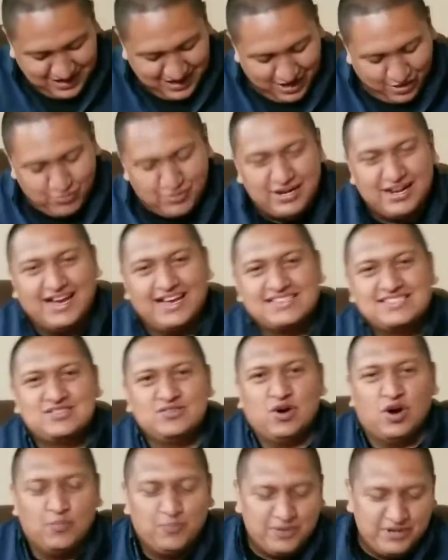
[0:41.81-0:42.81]
I would like
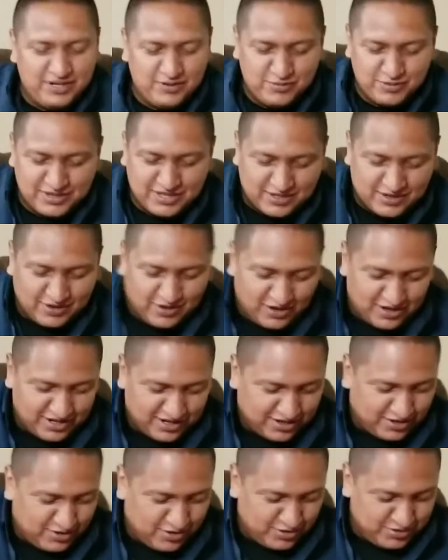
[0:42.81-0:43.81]
to open it with the
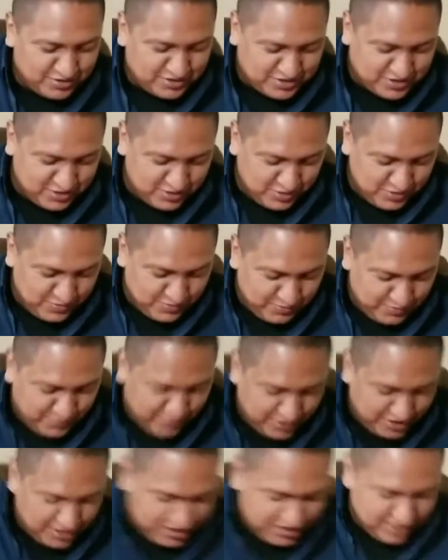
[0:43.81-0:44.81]
card that goes to,
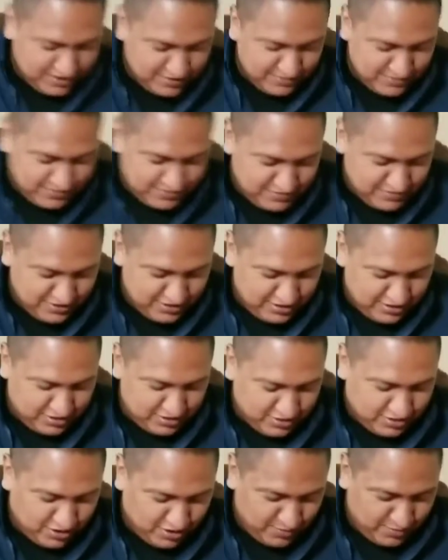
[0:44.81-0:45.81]
but you
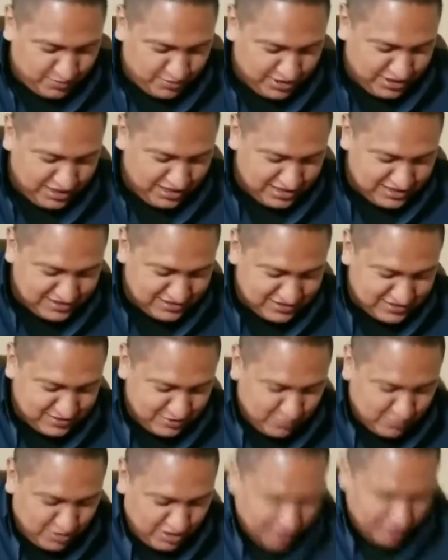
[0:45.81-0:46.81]
know, homeboy Edge is
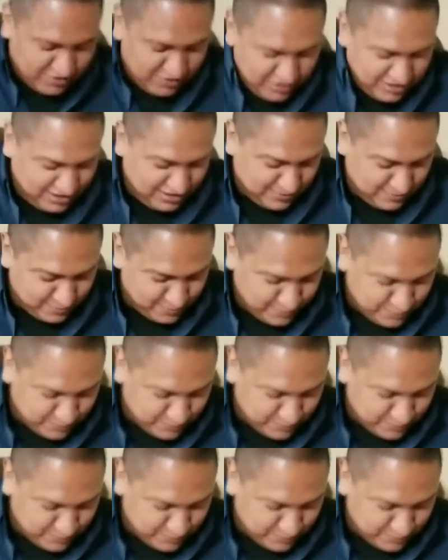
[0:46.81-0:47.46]
still working on it.